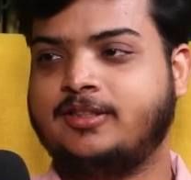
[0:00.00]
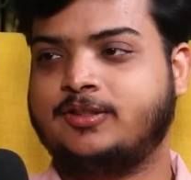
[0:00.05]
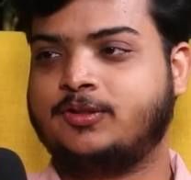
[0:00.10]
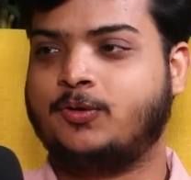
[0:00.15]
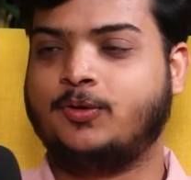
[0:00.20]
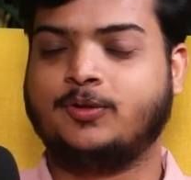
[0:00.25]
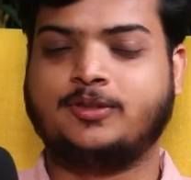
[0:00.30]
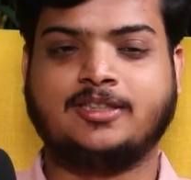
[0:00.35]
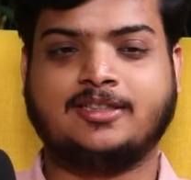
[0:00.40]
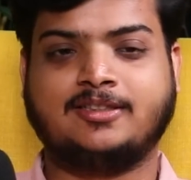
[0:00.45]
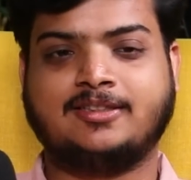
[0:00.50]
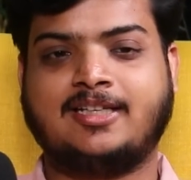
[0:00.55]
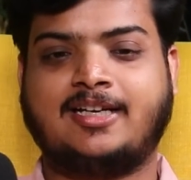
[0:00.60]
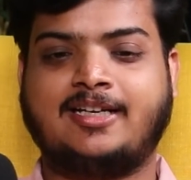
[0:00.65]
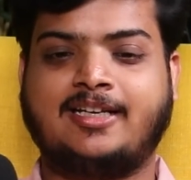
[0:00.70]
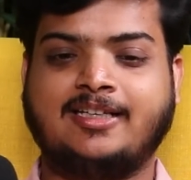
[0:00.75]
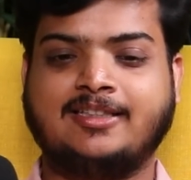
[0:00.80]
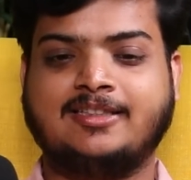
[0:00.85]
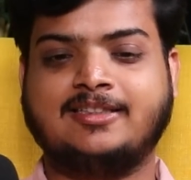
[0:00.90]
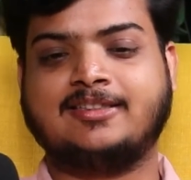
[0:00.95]
these coachings
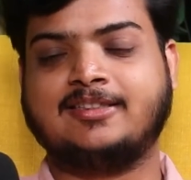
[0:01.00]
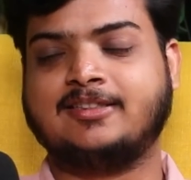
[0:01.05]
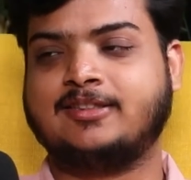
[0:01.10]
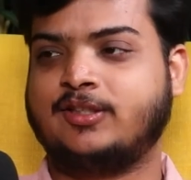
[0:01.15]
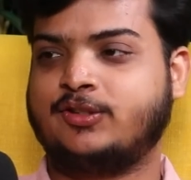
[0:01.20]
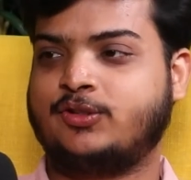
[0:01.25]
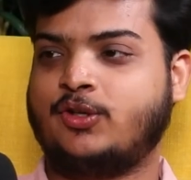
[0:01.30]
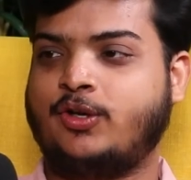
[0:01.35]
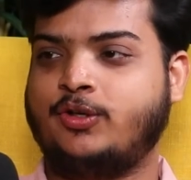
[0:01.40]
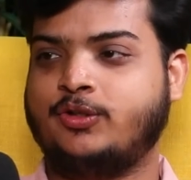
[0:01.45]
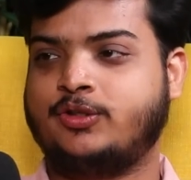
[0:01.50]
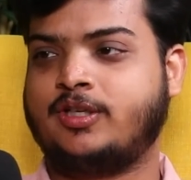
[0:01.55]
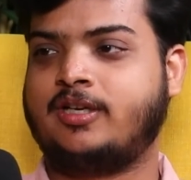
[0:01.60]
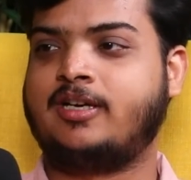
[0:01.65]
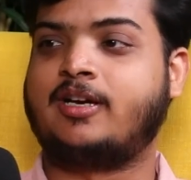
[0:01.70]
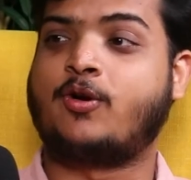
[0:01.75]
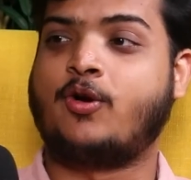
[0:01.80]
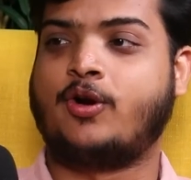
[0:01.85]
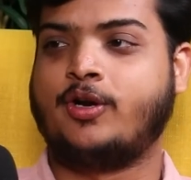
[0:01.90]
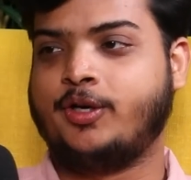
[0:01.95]
that, hey, this is the
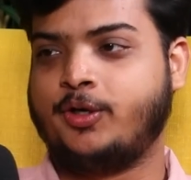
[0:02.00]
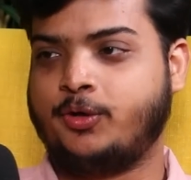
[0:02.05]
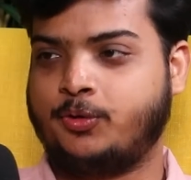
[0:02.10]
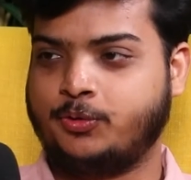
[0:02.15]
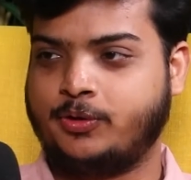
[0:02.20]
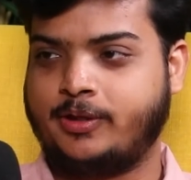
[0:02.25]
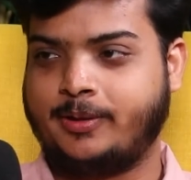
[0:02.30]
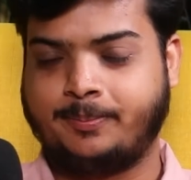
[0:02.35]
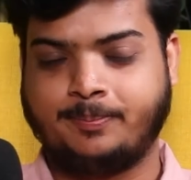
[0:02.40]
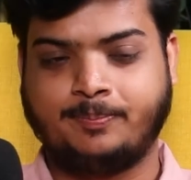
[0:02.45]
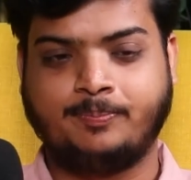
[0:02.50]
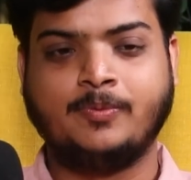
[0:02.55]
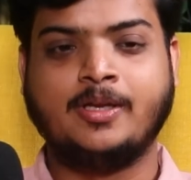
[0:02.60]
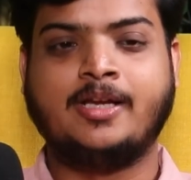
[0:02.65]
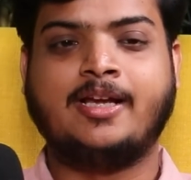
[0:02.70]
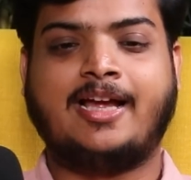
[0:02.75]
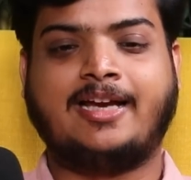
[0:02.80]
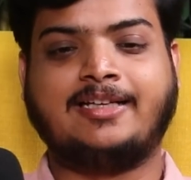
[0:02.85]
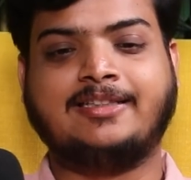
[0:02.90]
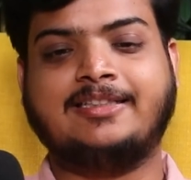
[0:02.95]
solution according to them,
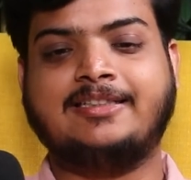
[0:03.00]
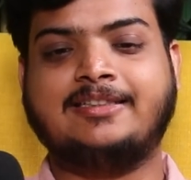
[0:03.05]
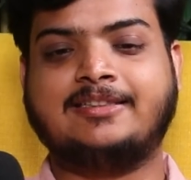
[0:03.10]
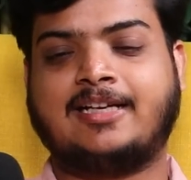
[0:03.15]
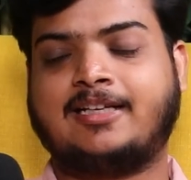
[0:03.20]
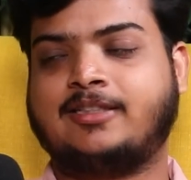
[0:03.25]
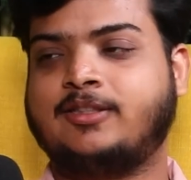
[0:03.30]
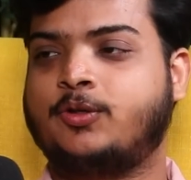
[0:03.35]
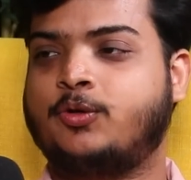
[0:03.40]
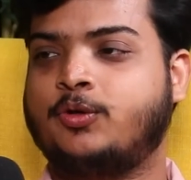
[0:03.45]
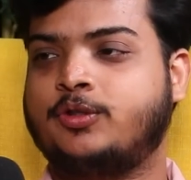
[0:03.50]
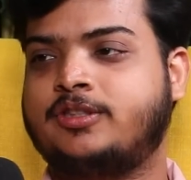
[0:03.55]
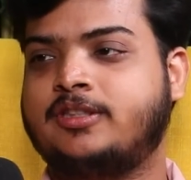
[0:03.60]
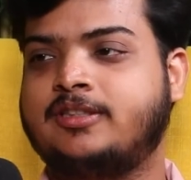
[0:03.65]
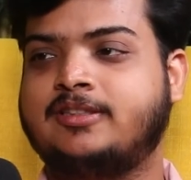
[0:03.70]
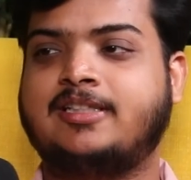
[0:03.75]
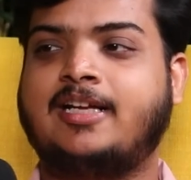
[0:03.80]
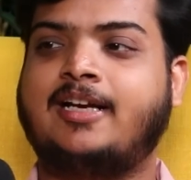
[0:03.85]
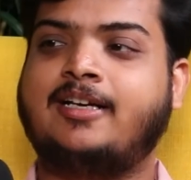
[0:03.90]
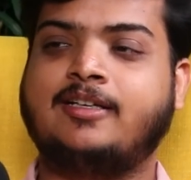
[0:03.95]
and these are the
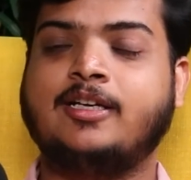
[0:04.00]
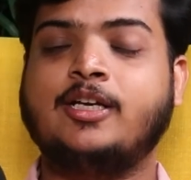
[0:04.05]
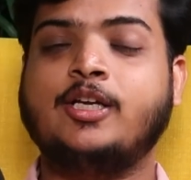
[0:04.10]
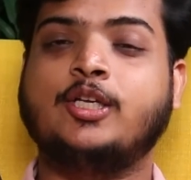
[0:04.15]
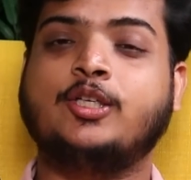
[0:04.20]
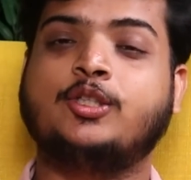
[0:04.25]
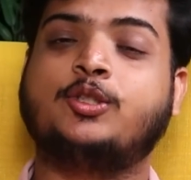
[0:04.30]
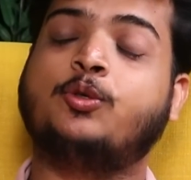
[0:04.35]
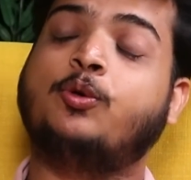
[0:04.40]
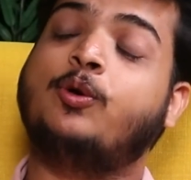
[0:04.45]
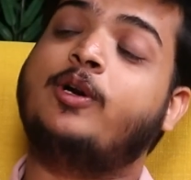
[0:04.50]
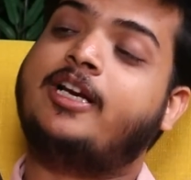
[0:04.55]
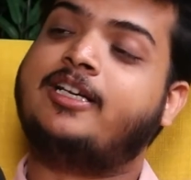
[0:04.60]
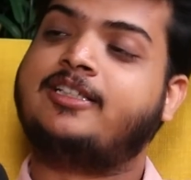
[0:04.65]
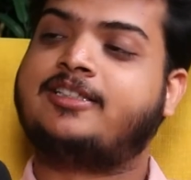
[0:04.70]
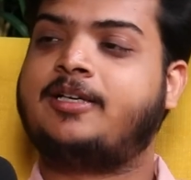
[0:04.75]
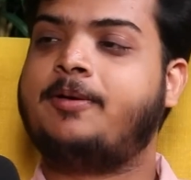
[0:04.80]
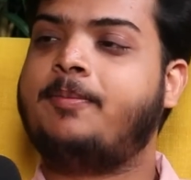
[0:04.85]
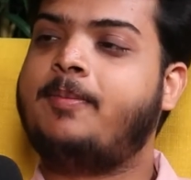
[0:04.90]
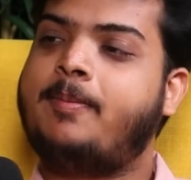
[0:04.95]
questions that
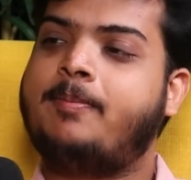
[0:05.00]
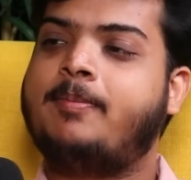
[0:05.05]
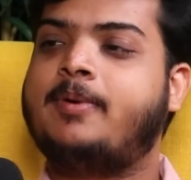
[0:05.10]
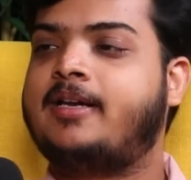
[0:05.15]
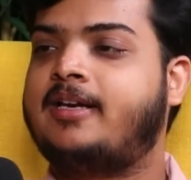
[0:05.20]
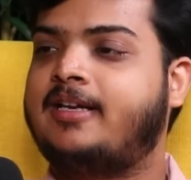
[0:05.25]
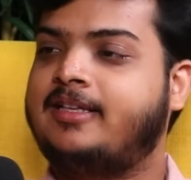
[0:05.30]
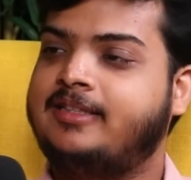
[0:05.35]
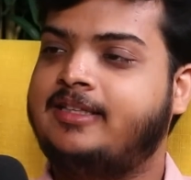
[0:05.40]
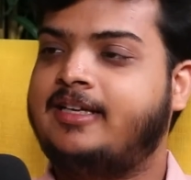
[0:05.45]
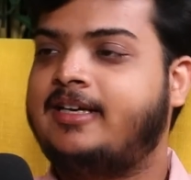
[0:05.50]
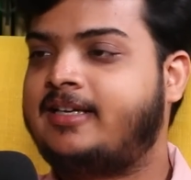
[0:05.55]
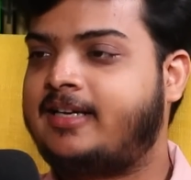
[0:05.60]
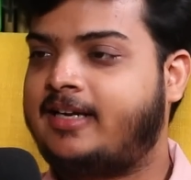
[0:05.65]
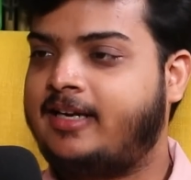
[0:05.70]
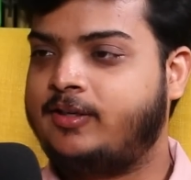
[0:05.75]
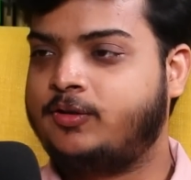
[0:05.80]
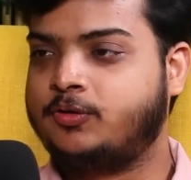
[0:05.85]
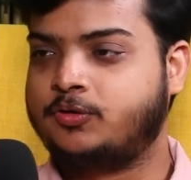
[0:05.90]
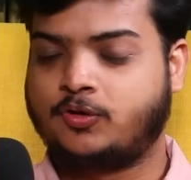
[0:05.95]
students remember and they are
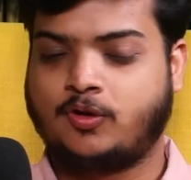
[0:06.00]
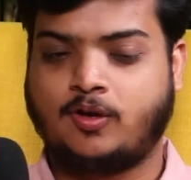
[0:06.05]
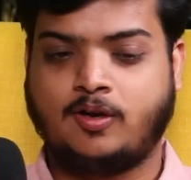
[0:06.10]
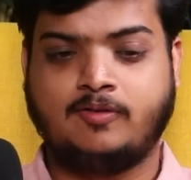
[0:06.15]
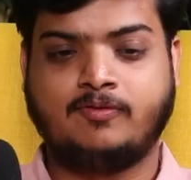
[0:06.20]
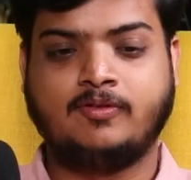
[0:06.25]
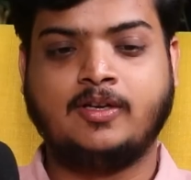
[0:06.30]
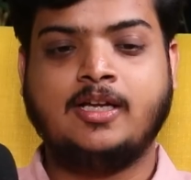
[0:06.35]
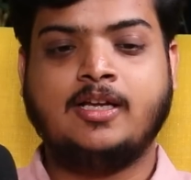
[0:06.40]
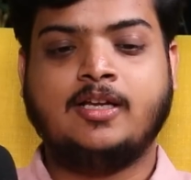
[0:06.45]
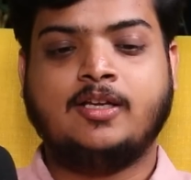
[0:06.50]
trying to solve.